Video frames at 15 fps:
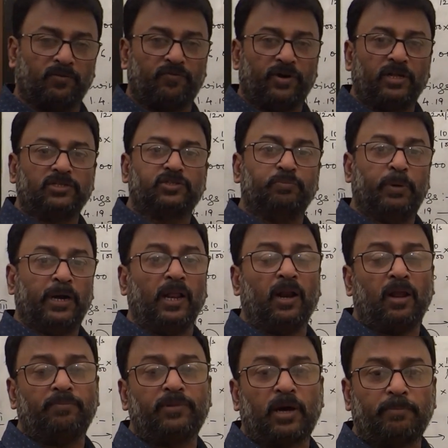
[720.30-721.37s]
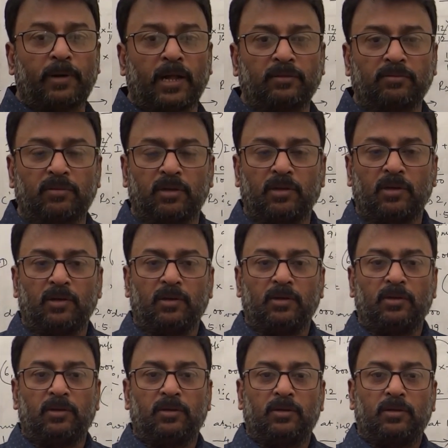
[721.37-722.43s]
if it is middle of the month,
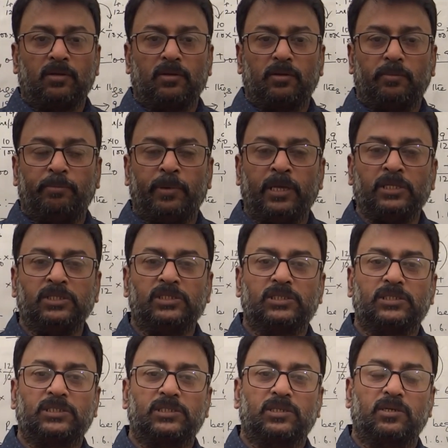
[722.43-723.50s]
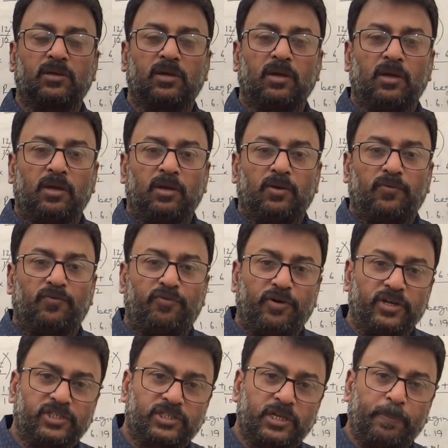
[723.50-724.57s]
means
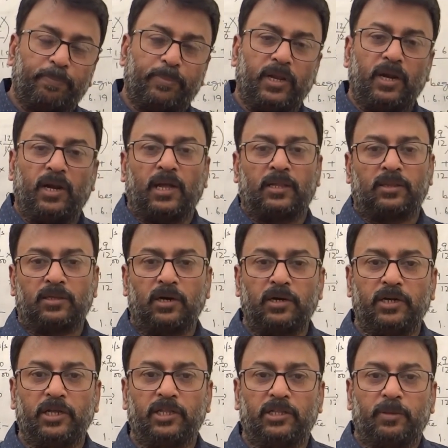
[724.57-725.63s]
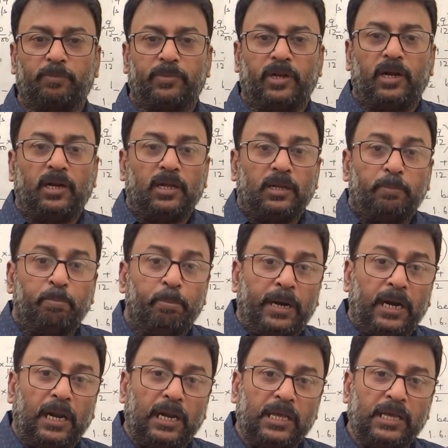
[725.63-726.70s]
1st April and 30th April,
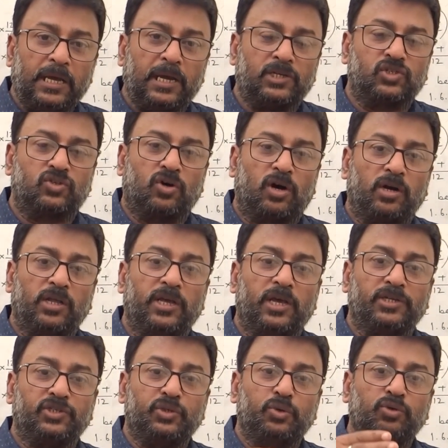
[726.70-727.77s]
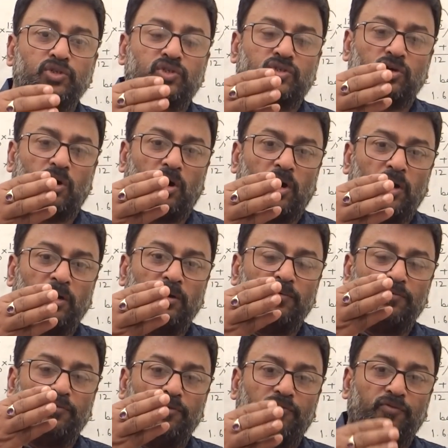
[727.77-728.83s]
middle he has drawn, he has used
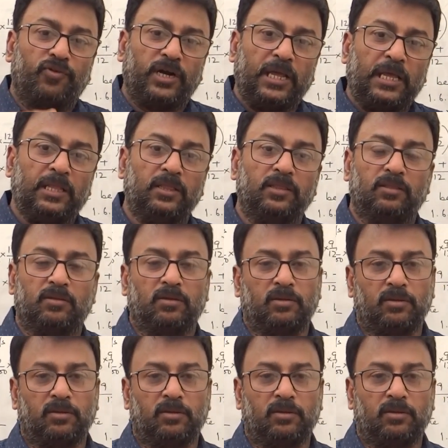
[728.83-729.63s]
on 15th.